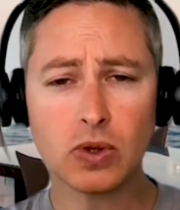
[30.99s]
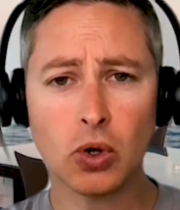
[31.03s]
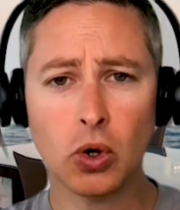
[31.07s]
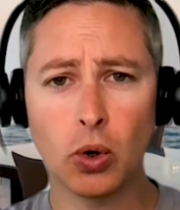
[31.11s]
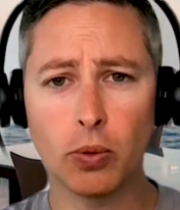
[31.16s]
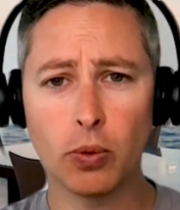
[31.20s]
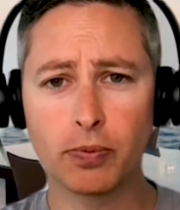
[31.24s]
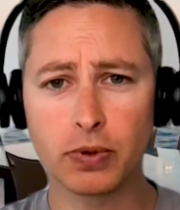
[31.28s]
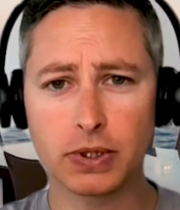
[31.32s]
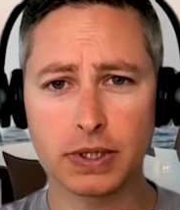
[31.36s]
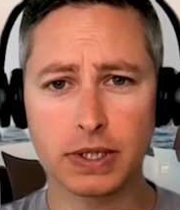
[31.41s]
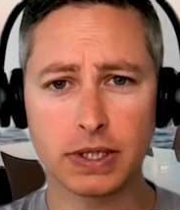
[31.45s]

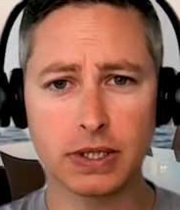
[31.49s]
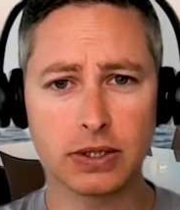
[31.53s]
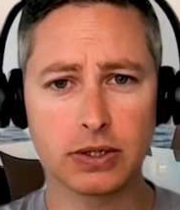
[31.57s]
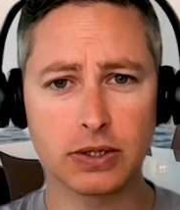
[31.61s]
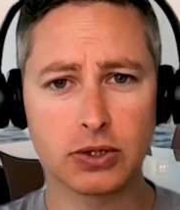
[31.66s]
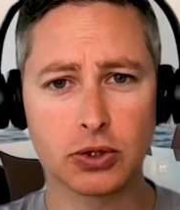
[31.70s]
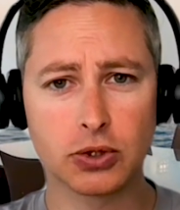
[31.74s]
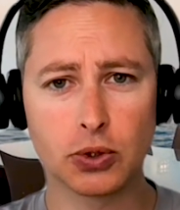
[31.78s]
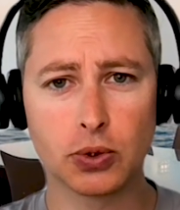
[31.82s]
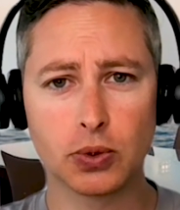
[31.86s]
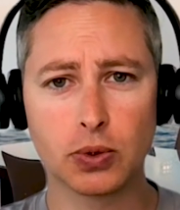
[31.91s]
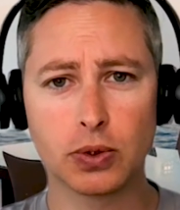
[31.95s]
hopefully
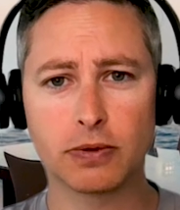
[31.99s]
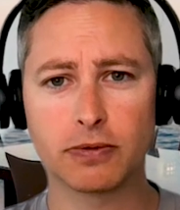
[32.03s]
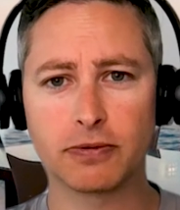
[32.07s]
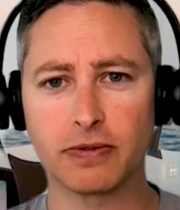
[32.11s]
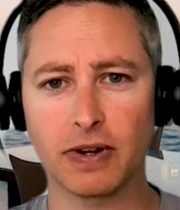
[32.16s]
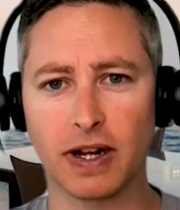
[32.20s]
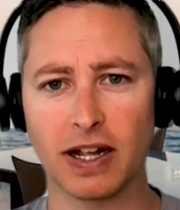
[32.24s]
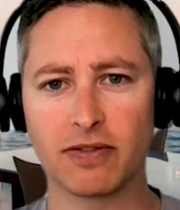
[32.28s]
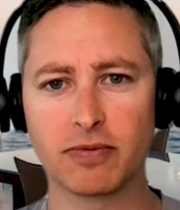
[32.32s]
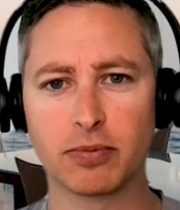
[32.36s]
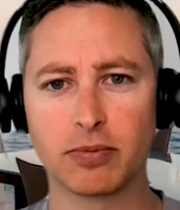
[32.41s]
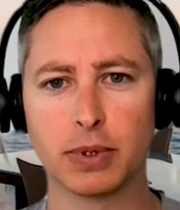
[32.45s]
2 to
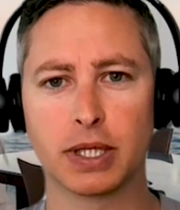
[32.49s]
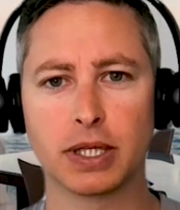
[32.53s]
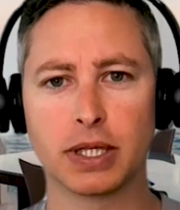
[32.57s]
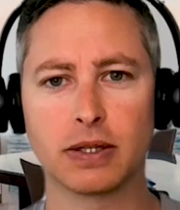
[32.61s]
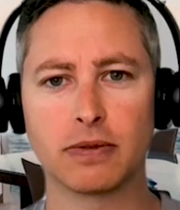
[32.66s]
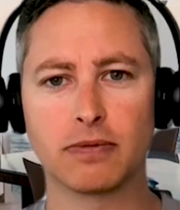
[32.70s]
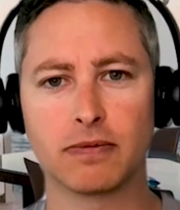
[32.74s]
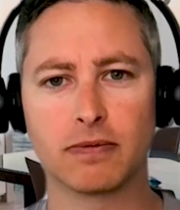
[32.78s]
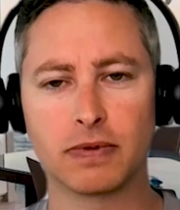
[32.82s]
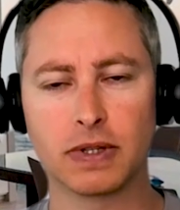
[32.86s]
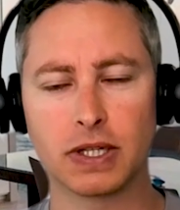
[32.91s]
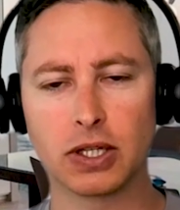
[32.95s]
5
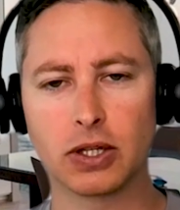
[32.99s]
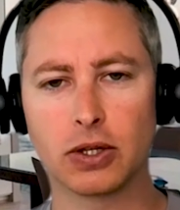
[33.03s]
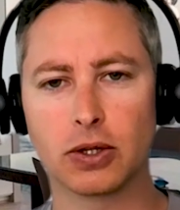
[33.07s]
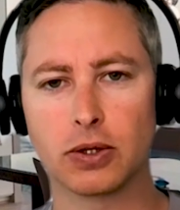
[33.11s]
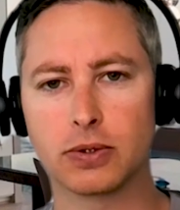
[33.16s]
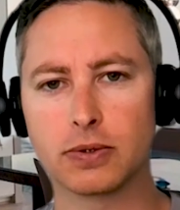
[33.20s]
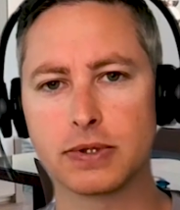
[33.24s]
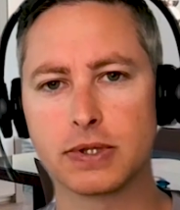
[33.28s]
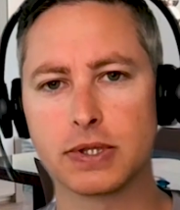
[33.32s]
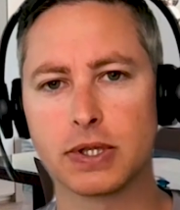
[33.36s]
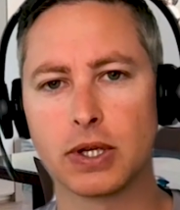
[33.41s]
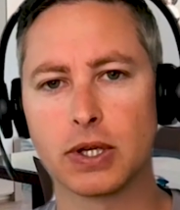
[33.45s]
minute
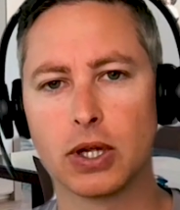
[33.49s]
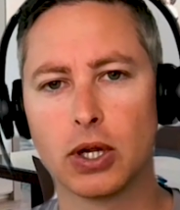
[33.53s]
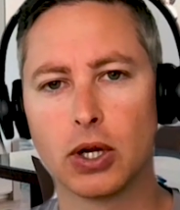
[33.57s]
videos